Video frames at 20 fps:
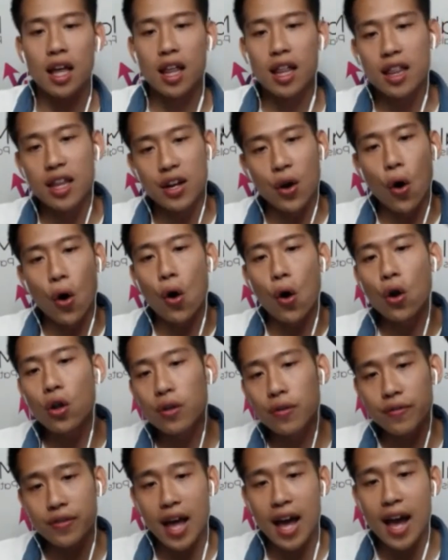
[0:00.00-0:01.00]
then all
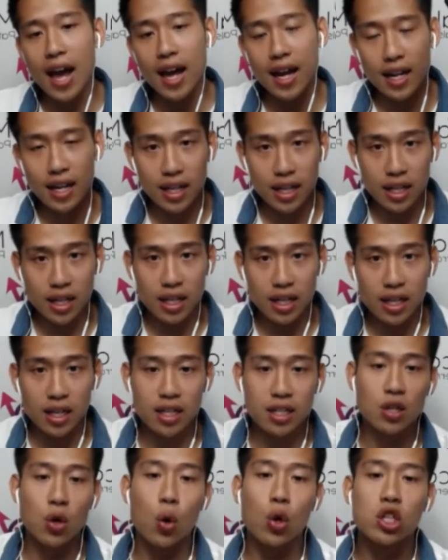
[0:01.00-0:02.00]
of that
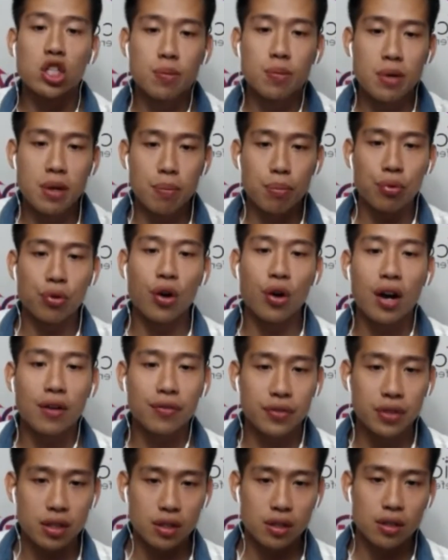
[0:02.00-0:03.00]
is going to be
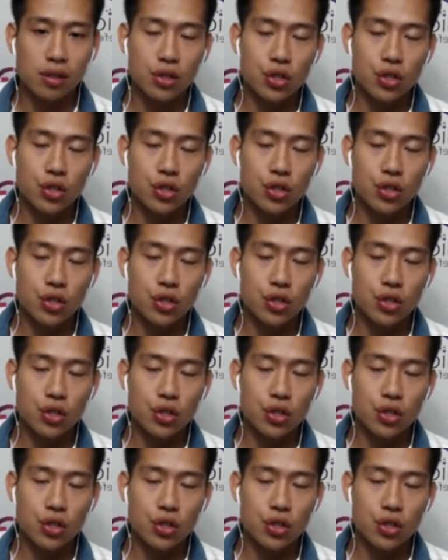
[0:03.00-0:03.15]
profit